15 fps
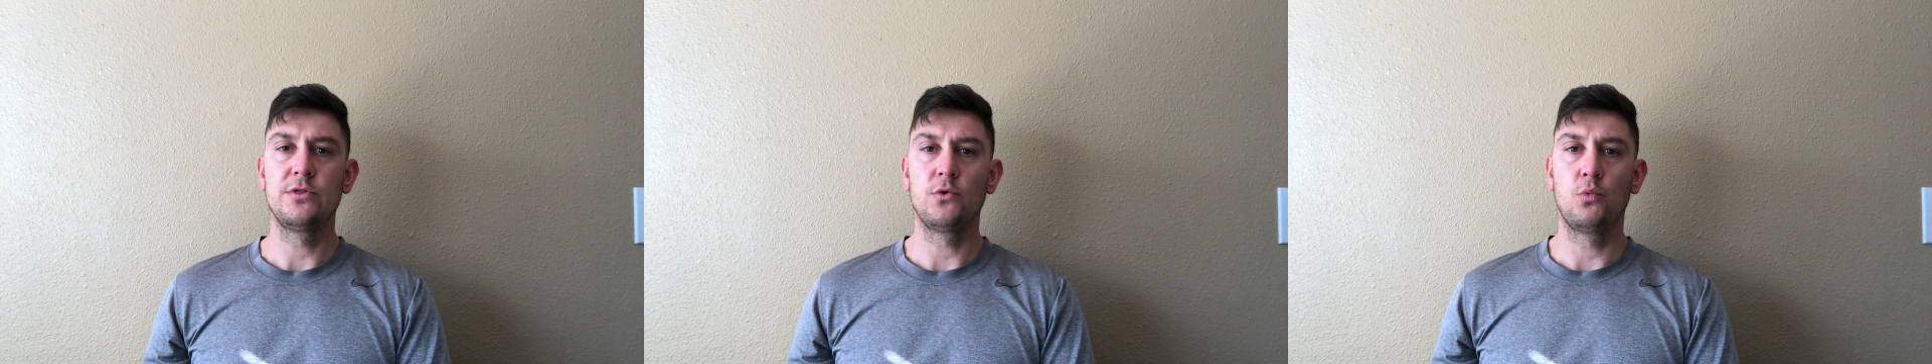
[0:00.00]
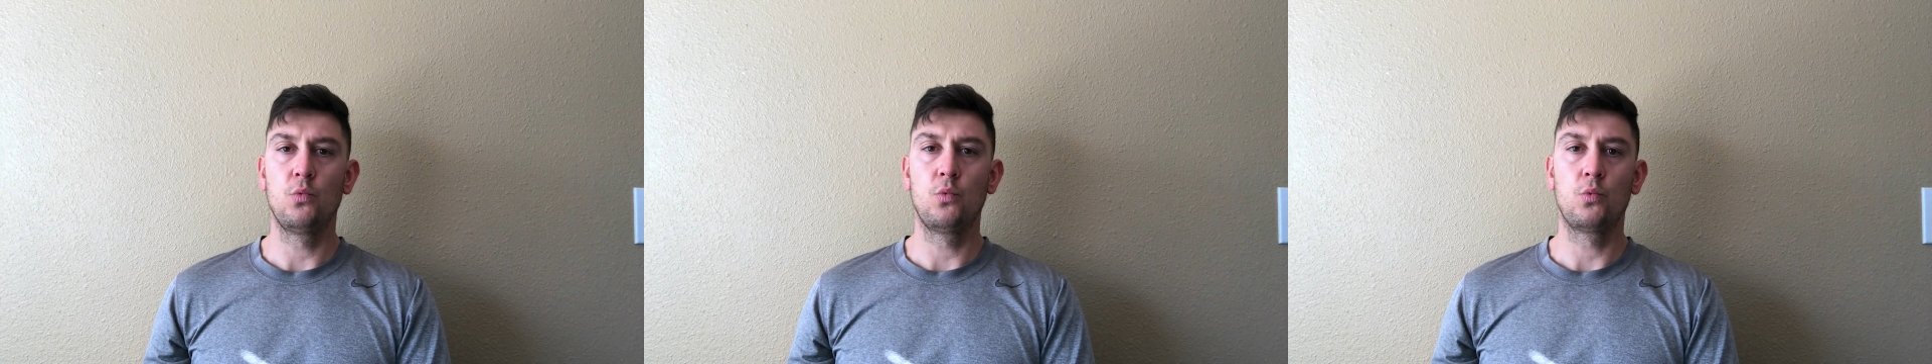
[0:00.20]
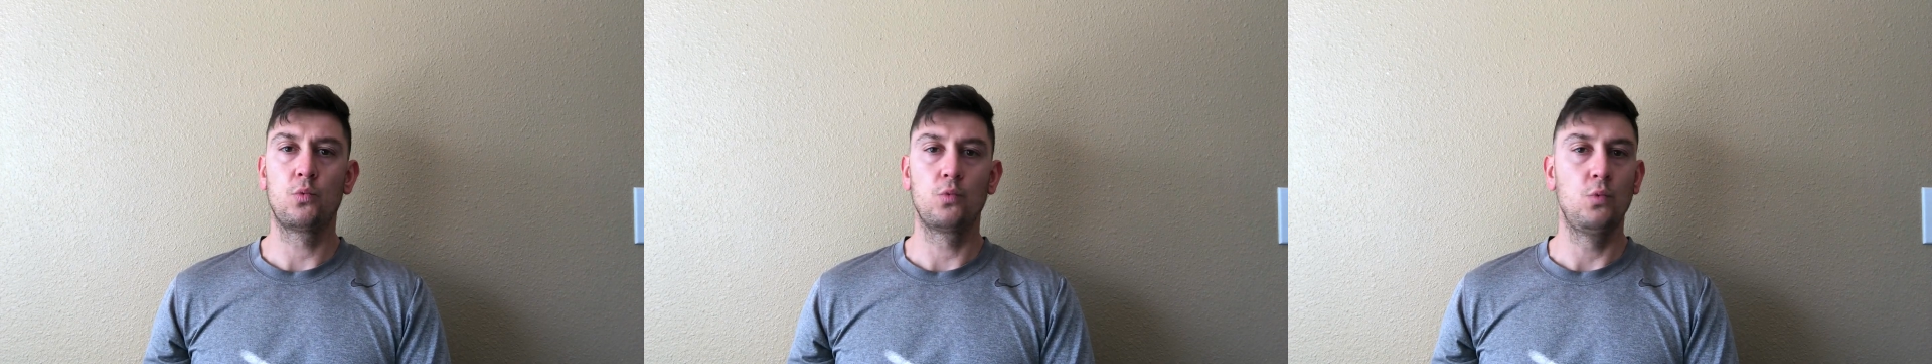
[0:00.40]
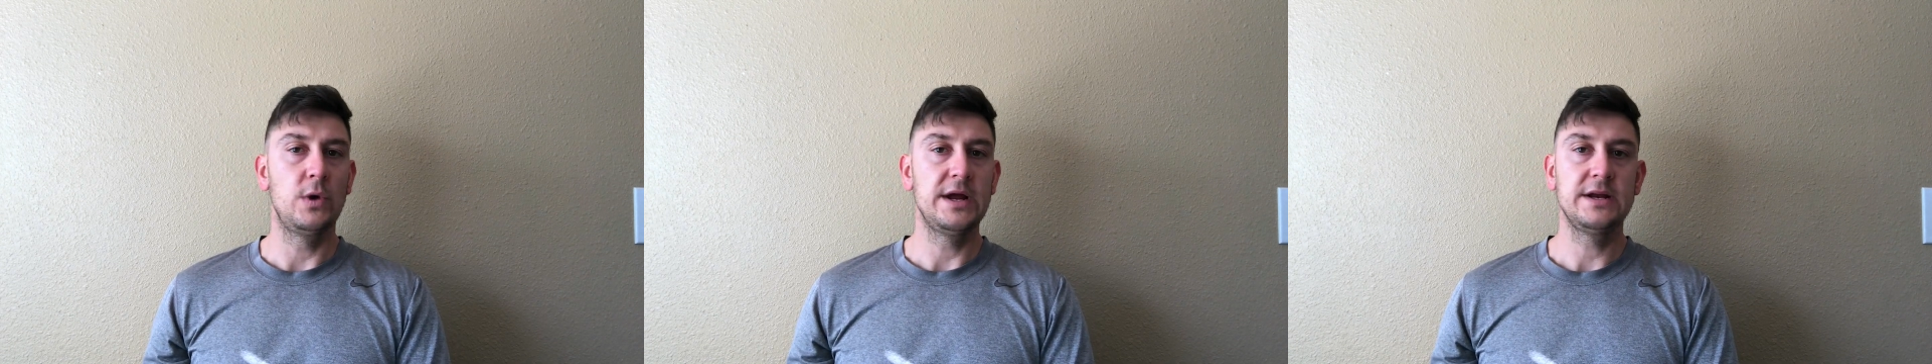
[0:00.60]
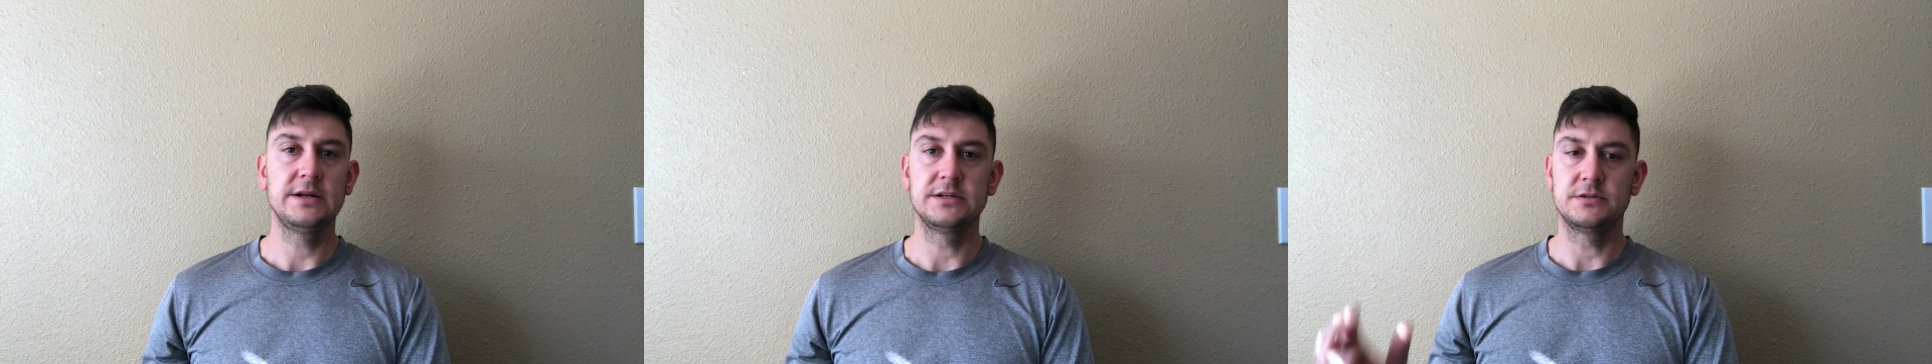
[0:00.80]
the
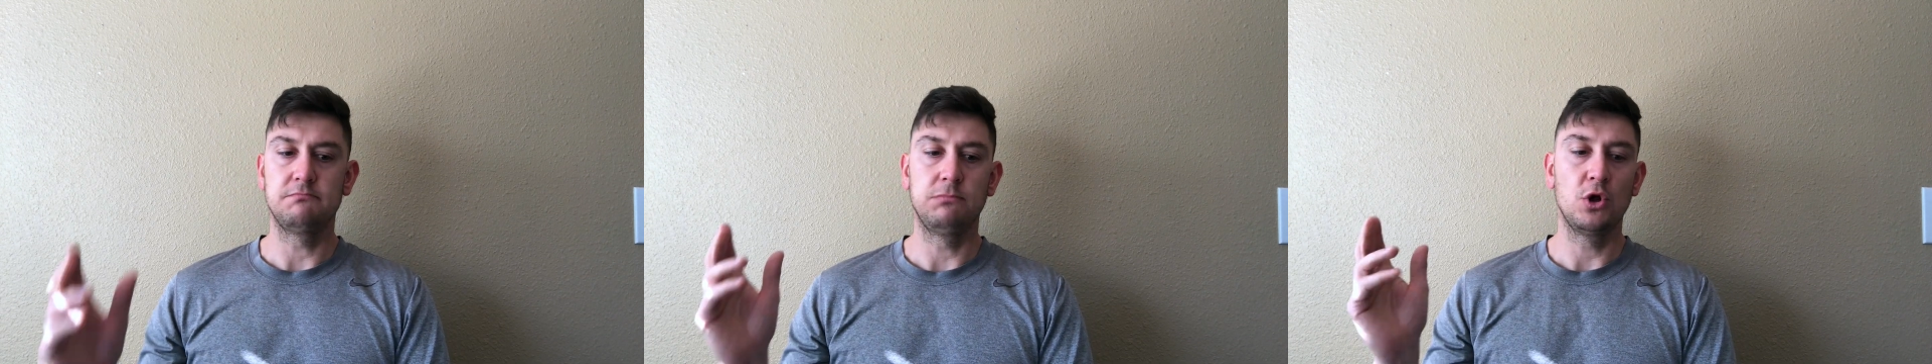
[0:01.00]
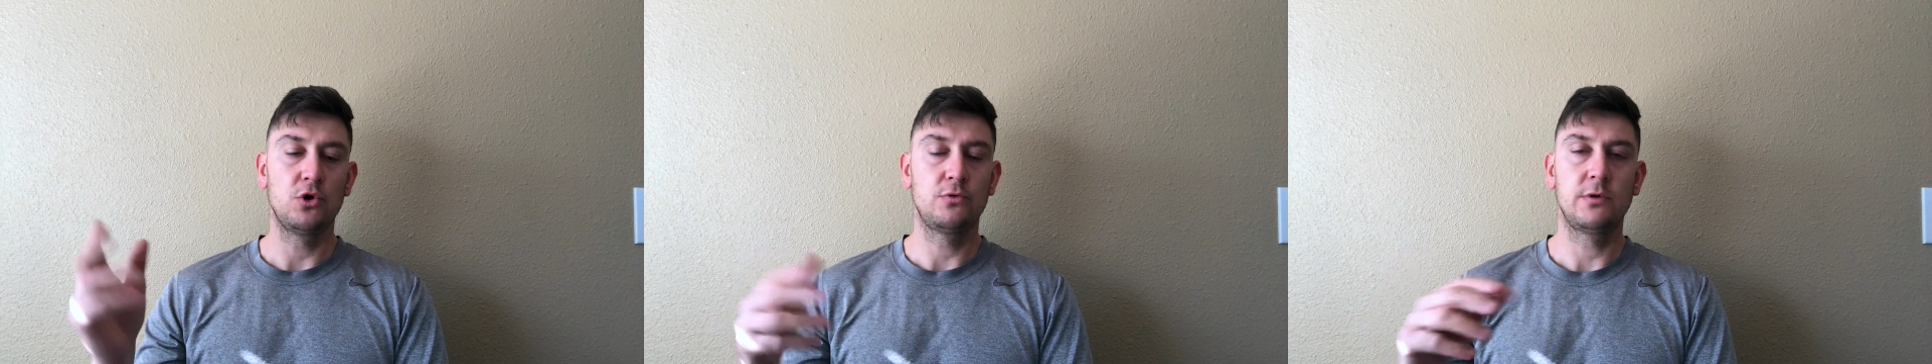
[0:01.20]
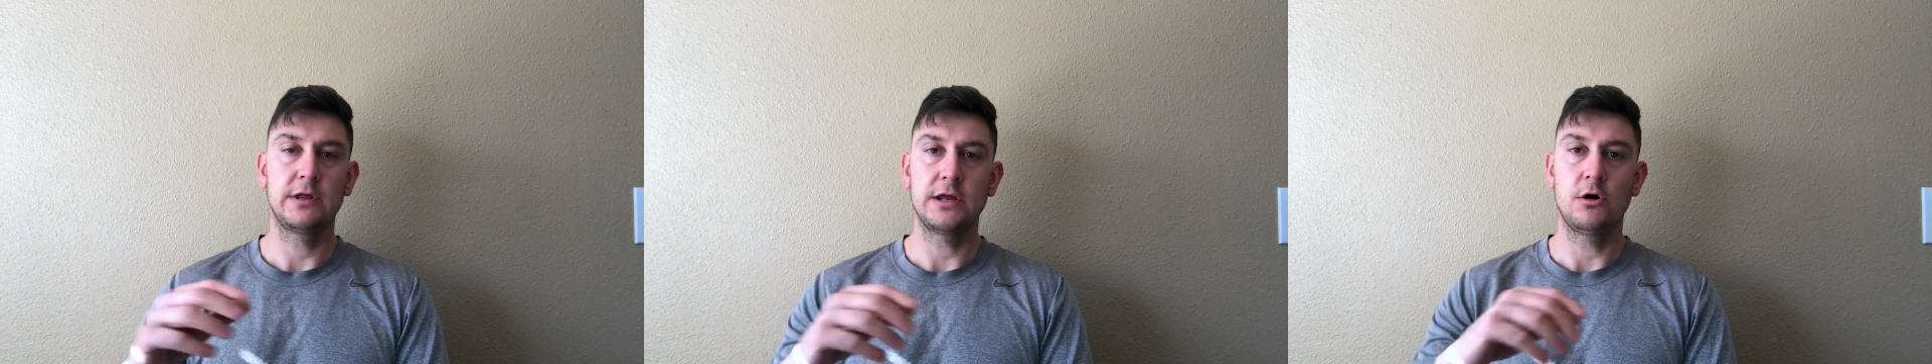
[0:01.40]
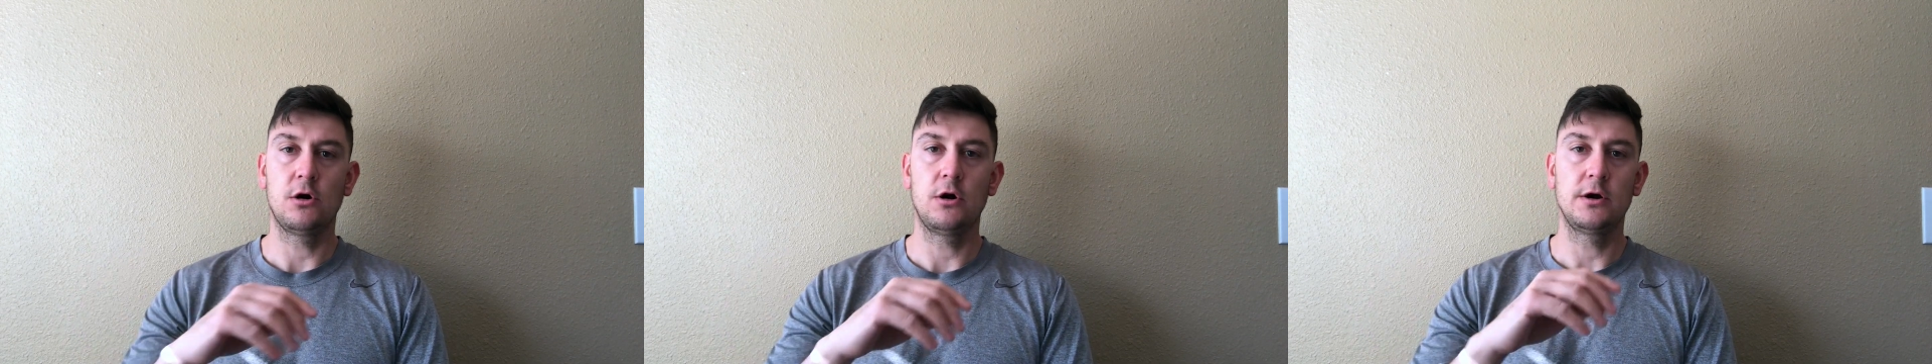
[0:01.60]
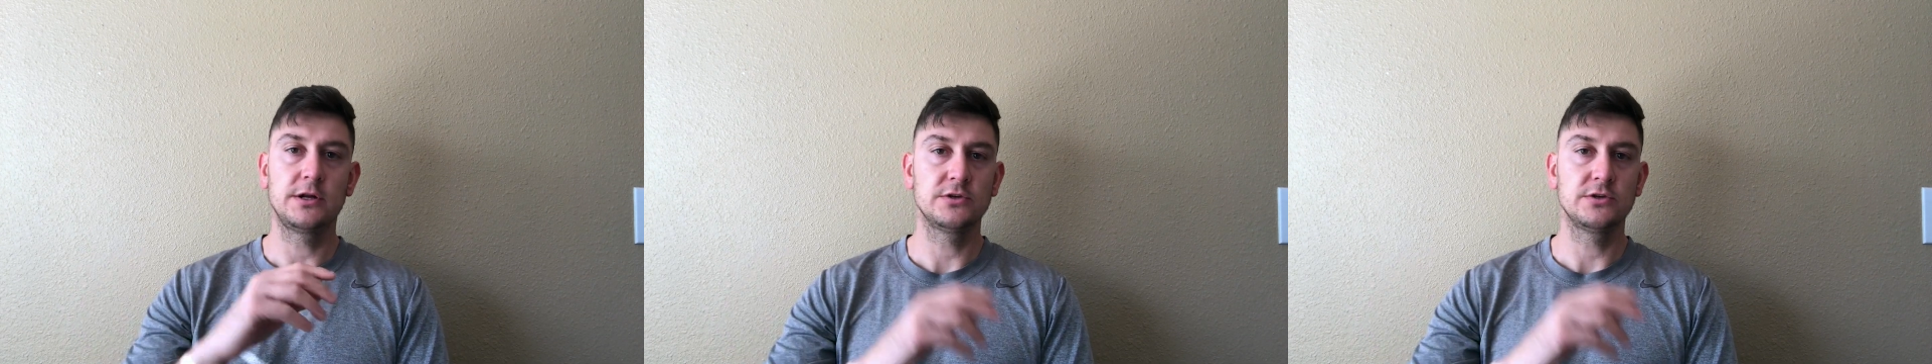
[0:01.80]
wind is blowing really hard,